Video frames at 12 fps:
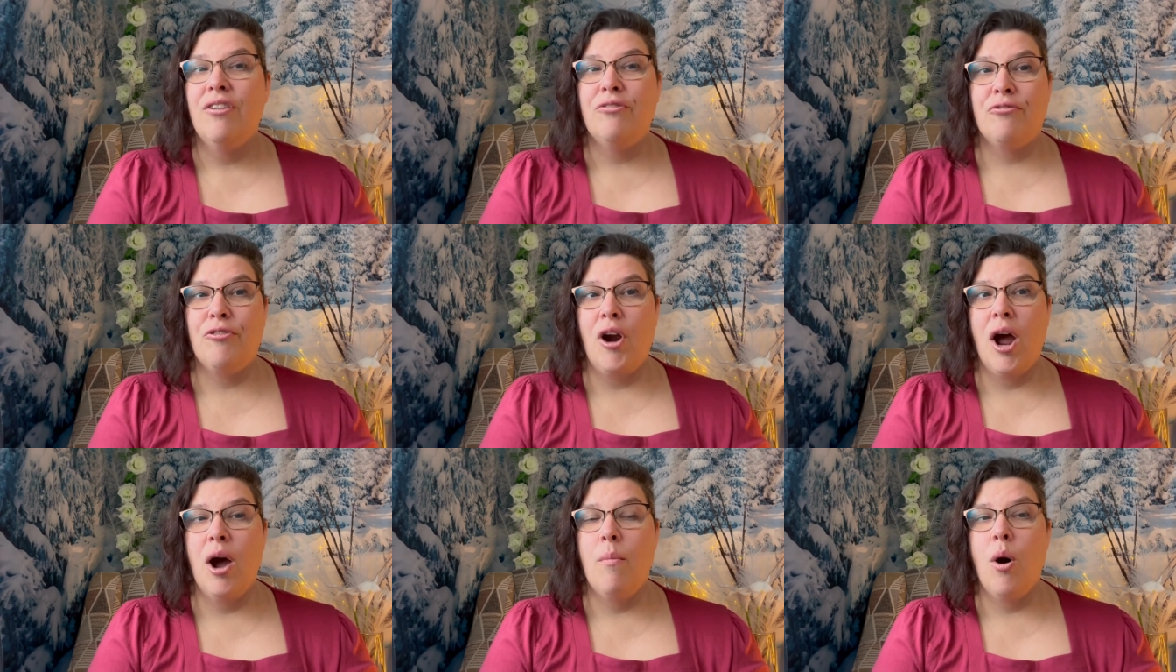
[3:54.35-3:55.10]

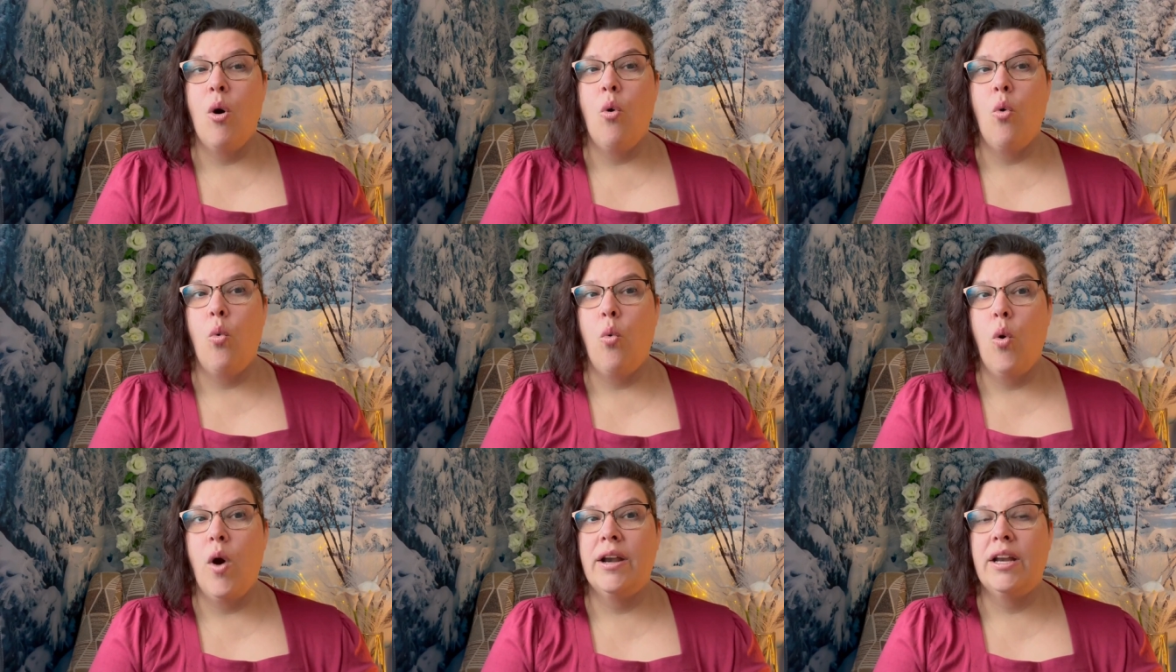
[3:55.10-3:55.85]
from
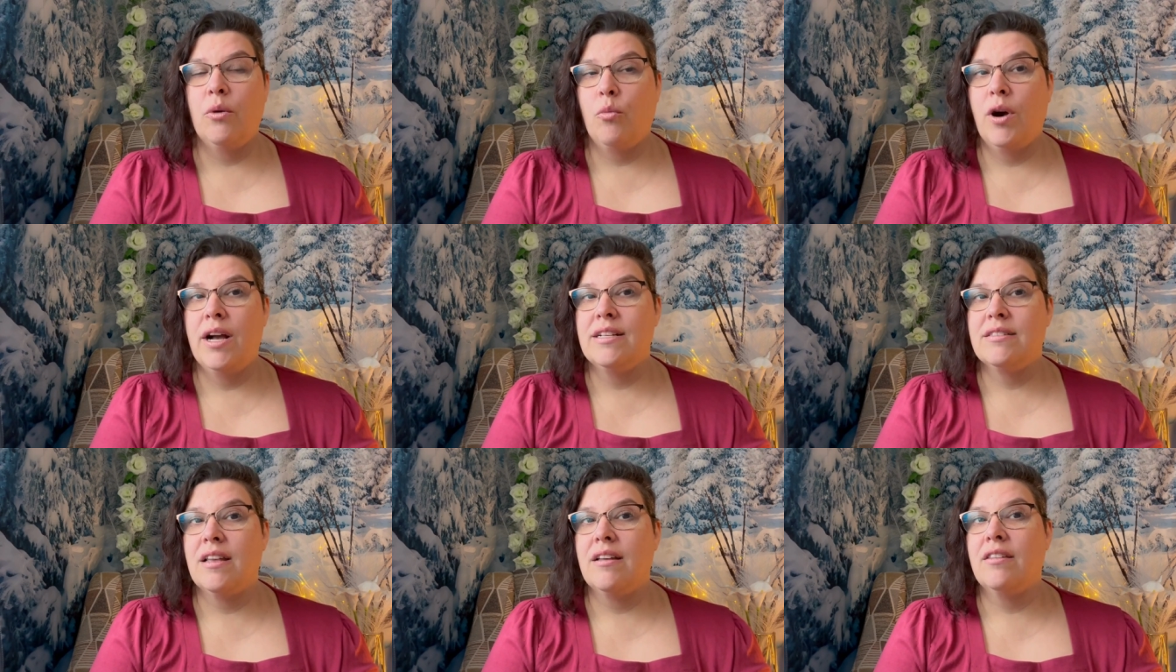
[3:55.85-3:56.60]
what it
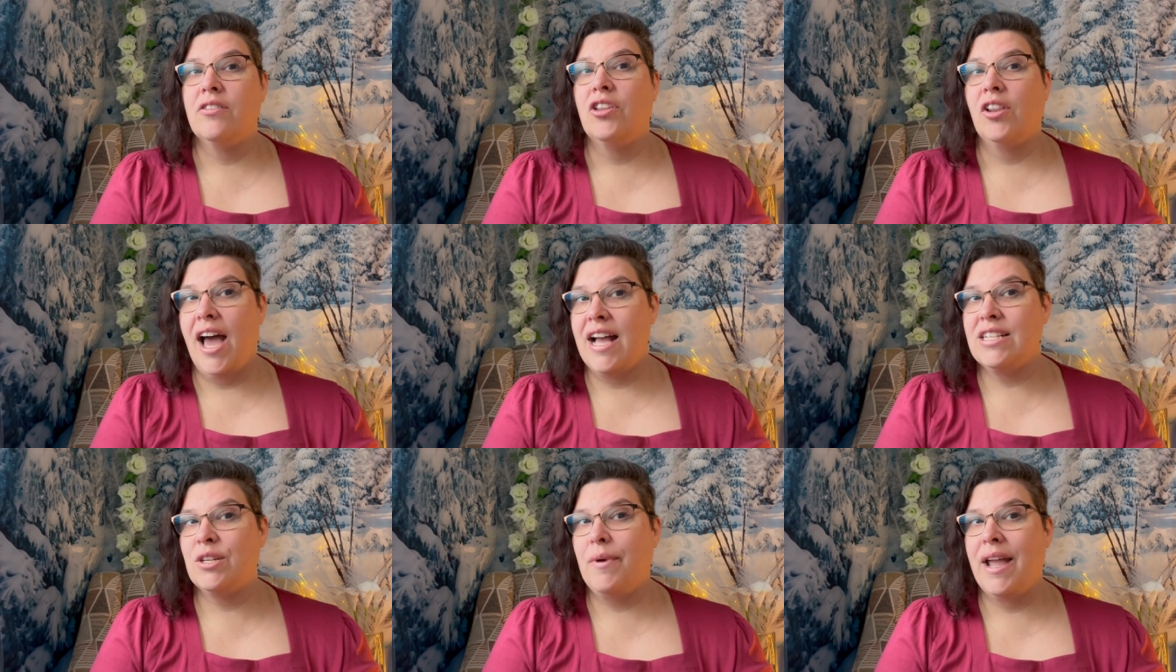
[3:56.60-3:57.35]
was the
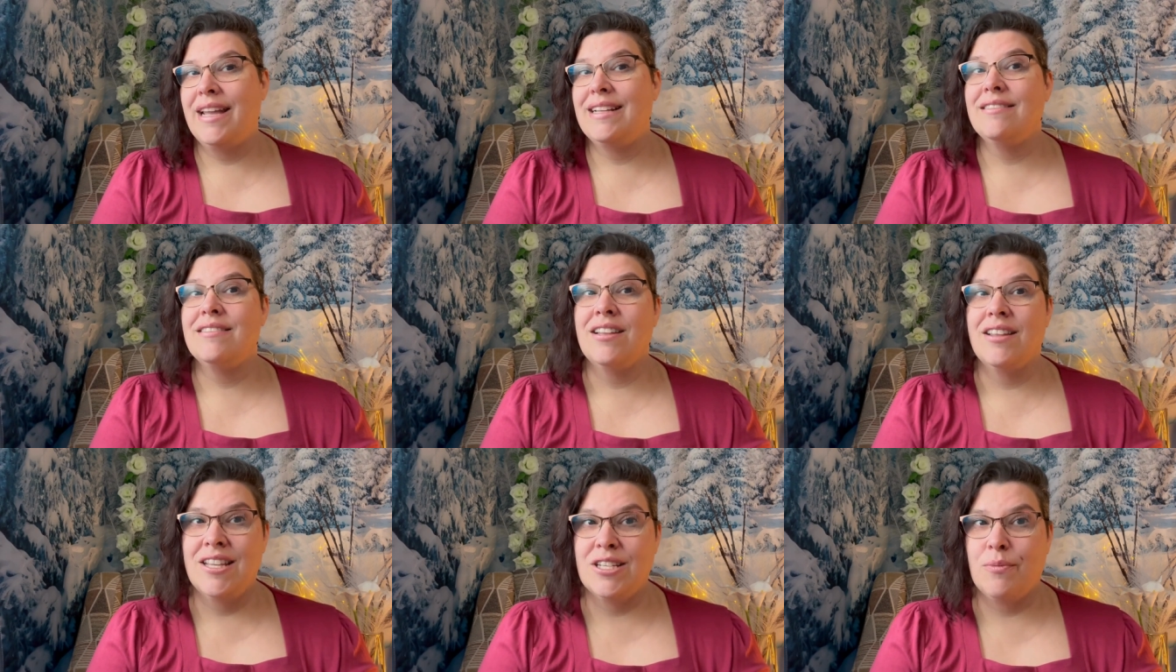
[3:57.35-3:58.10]
last weigh-in
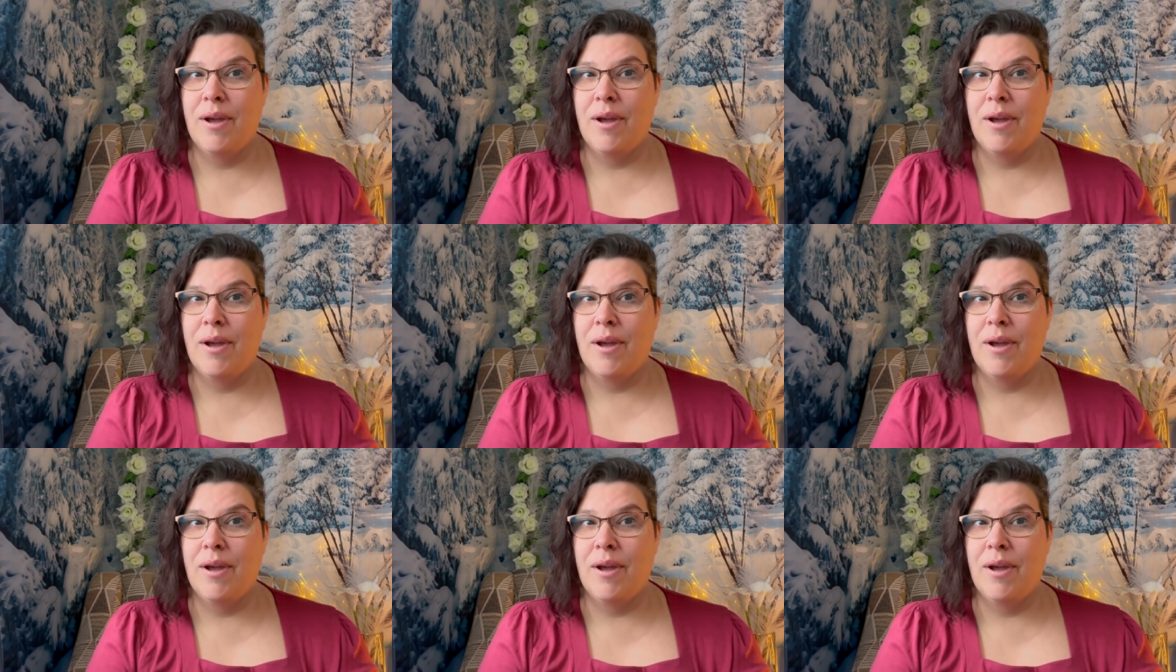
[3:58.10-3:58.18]
to this